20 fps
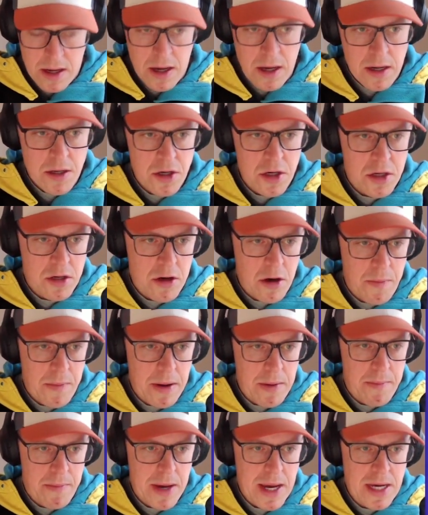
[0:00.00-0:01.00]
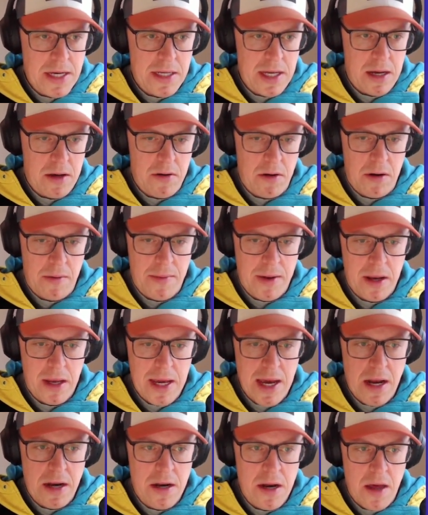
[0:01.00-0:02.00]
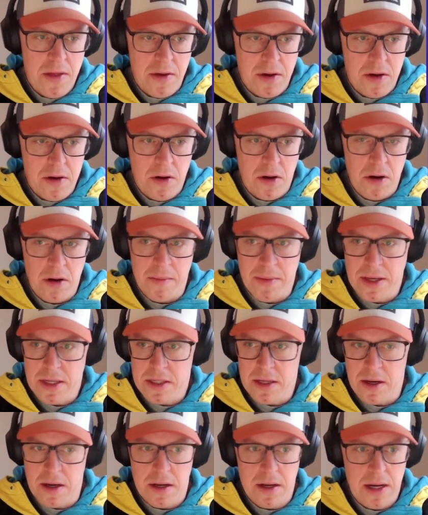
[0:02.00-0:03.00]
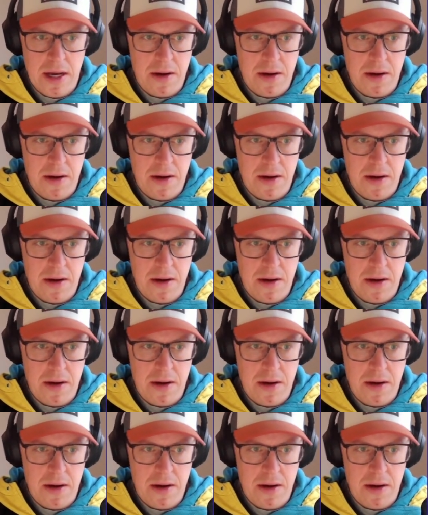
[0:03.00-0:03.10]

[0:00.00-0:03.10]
I can just copy and paste that column. I get another column inside.